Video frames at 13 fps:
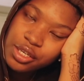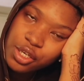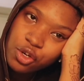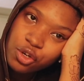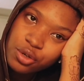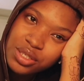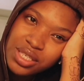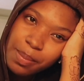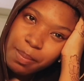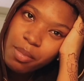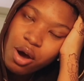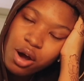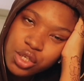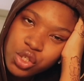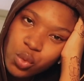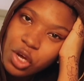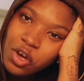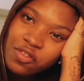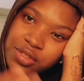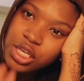You know, it's a monk's way
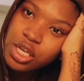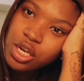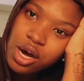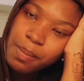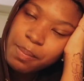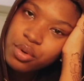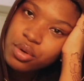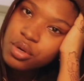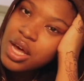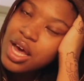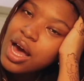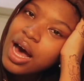of staying humble.